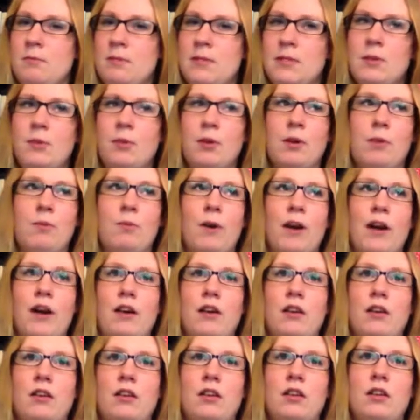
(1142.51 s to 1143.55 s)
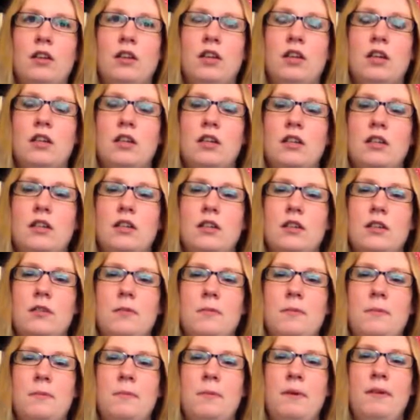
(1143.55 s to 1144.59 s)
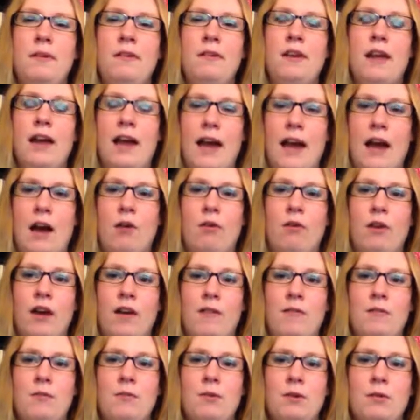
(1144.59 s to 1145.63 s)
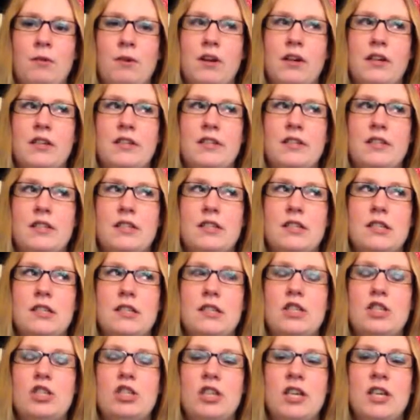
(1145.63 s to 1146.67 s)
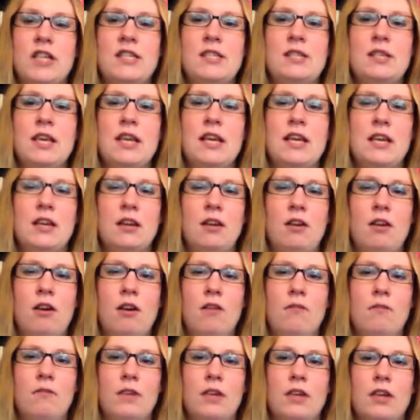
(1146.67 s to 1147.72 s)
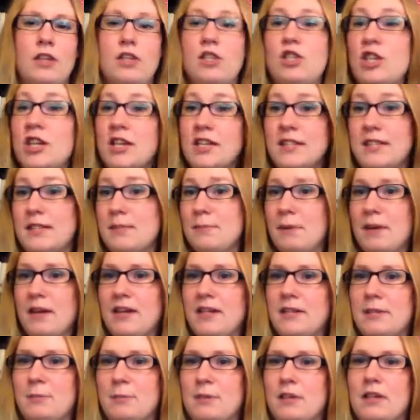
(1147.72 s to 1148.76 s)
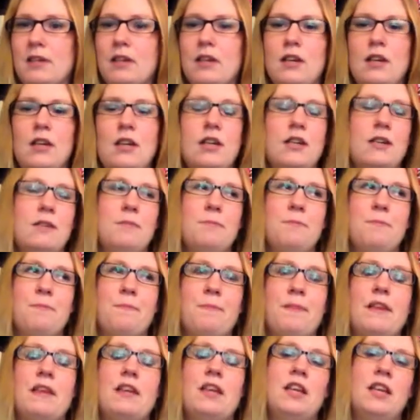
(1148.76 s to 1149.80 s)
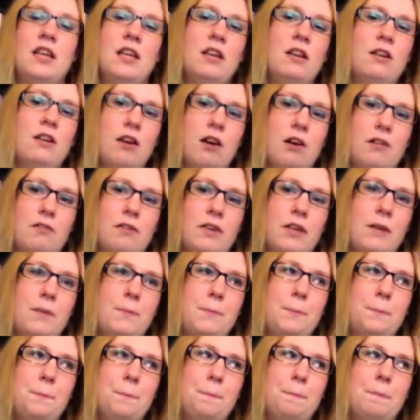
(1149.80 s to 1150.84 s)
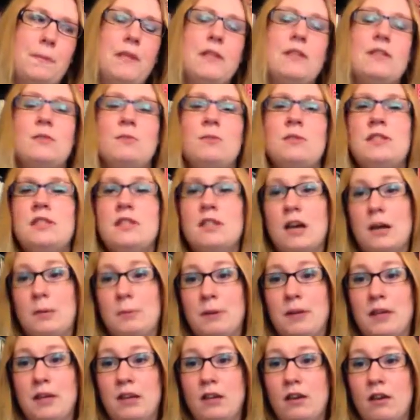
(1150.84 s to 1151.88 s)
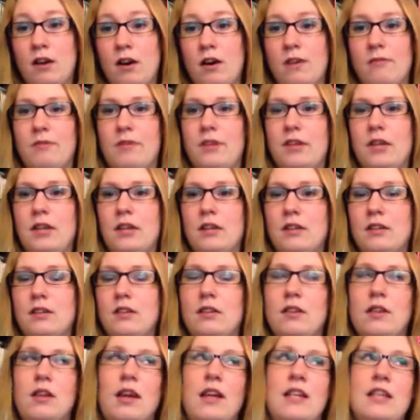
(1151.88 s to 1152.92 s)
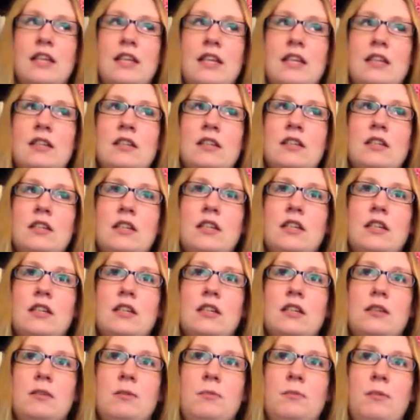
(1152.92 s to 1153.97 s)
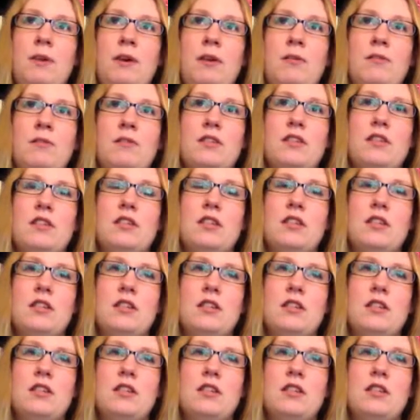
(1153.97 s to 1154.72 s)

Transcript: was going well. About an hour after we crossed, Chase had to get a coffee. Chase is my husband. He needed a coffee. So we stopped and get a coffee. And then about